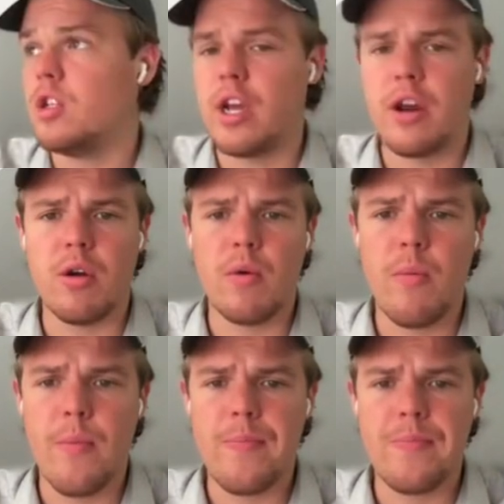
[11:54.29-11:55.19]
channel,
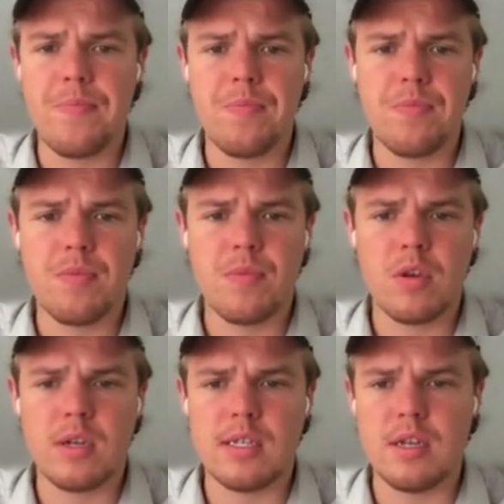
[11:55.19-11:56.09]

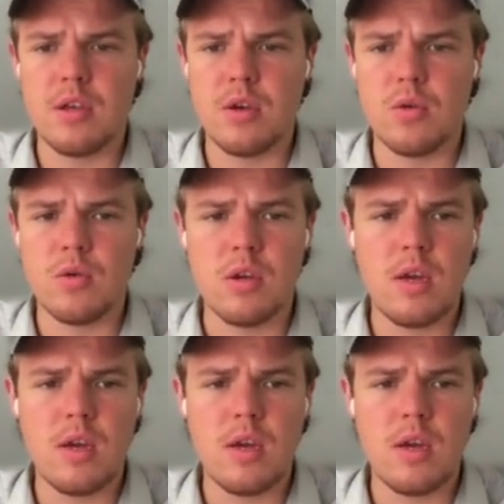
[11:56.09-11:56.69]
continue.